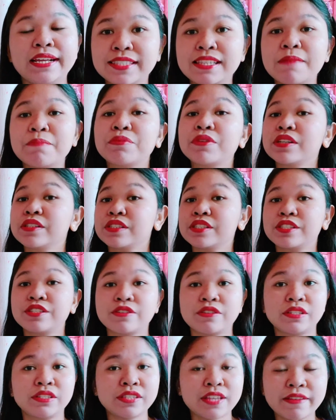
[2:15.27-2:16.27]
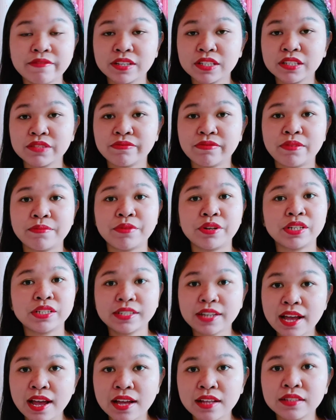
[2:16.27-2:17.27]
It separates your savings from
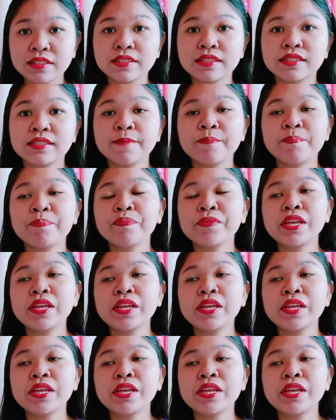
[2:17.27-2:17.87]
your debts,